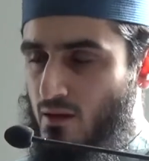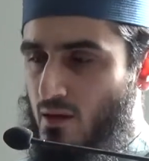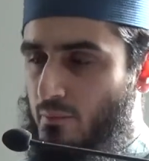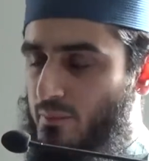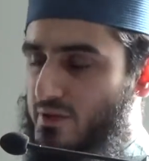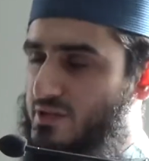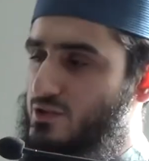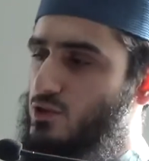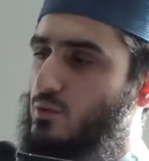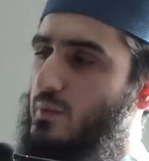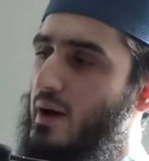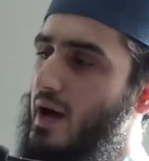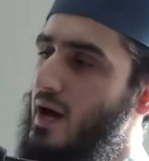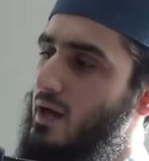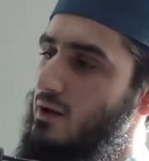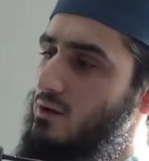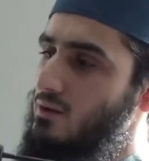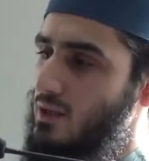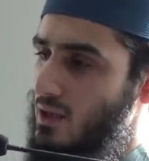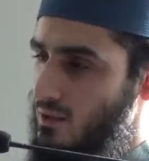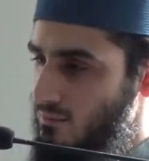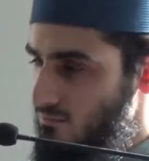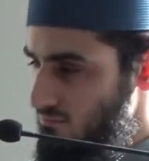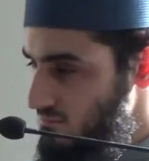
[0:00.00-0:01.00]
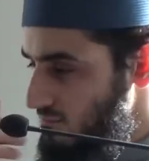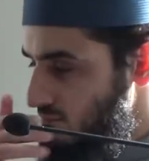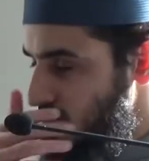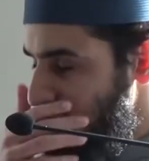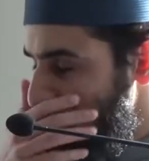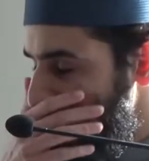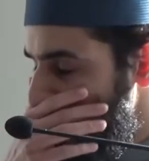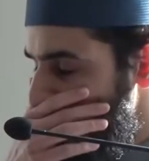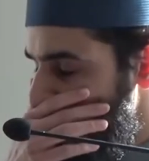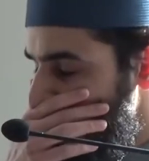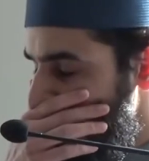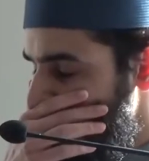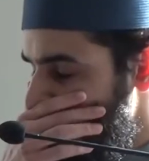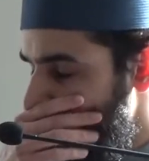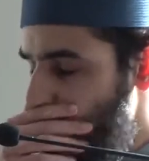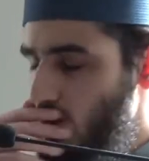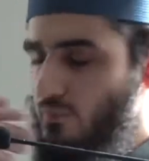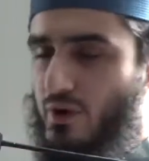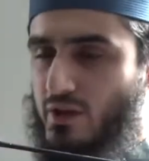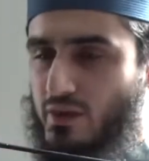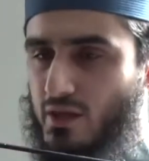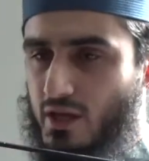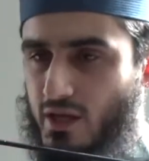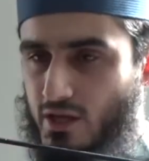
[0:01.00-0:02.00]
But subhanAllah, one
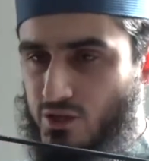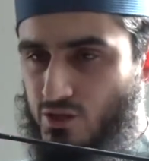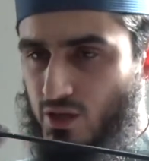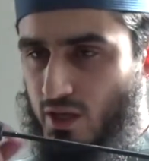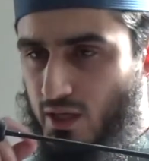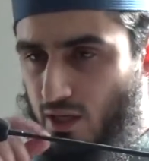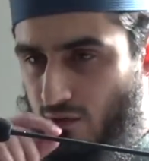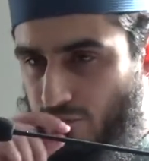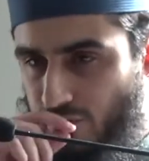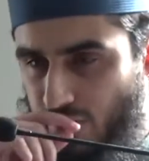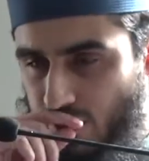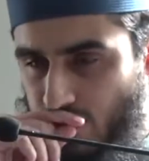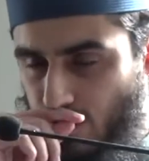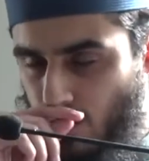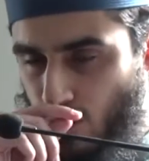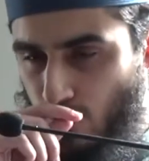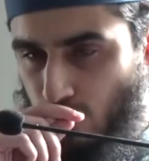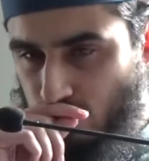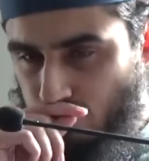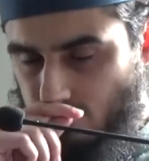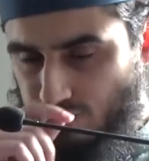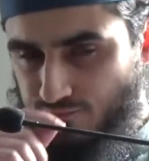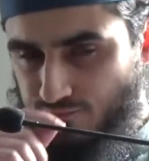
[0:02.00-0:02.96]
brother, he shared a video.